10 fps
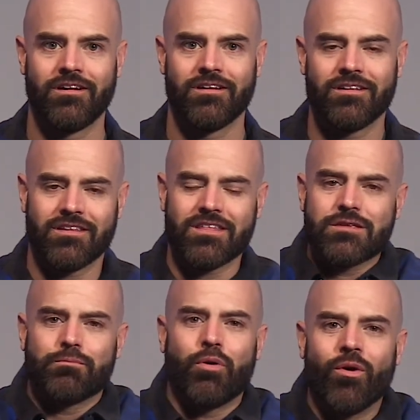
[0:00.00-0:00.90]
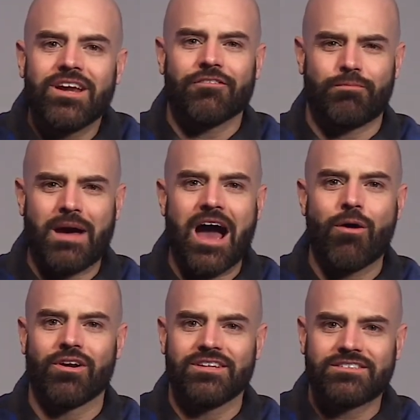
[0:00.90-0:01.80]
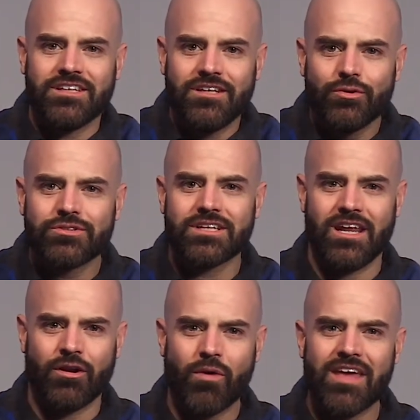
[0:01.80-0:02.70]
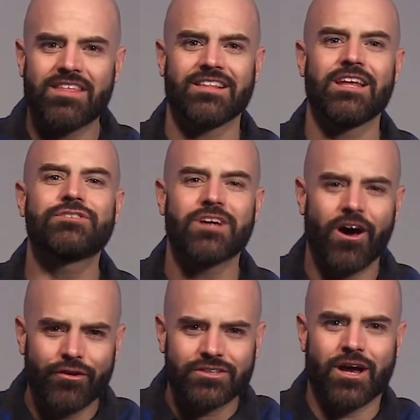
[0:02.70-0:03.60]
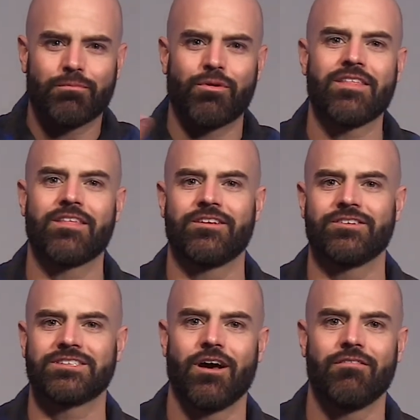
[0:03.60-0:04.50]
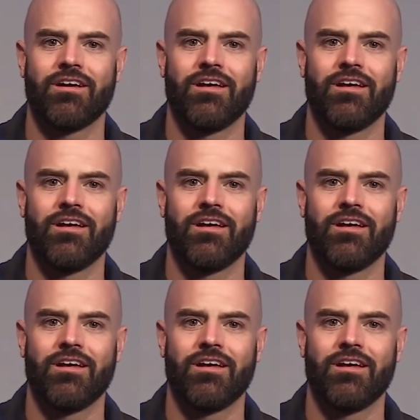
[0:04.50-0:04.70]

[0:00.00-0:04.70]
The point of power is to use it in a way that lifts others up rather than yourself.